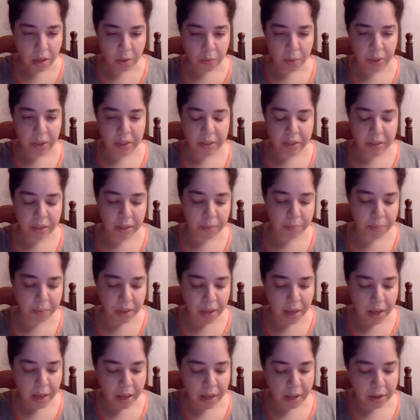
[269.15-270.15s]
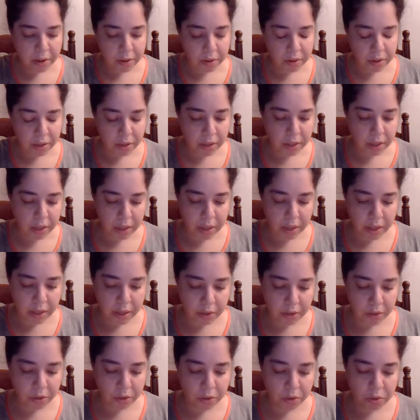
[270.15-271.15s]
We could skip that
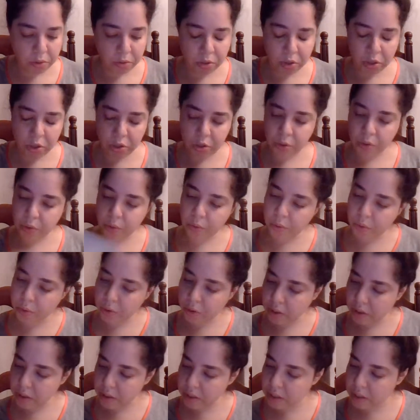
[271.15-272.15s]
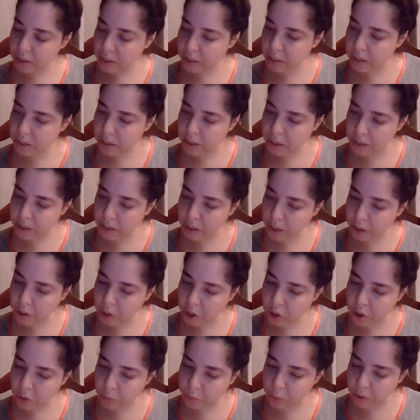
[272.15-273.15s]
and go to the
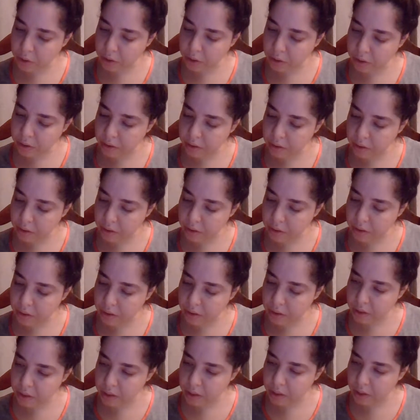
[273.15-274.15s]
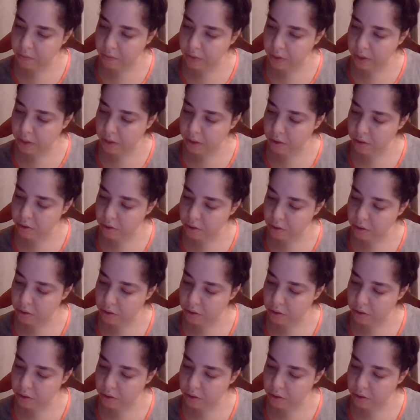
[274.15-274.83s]
sexual deviant.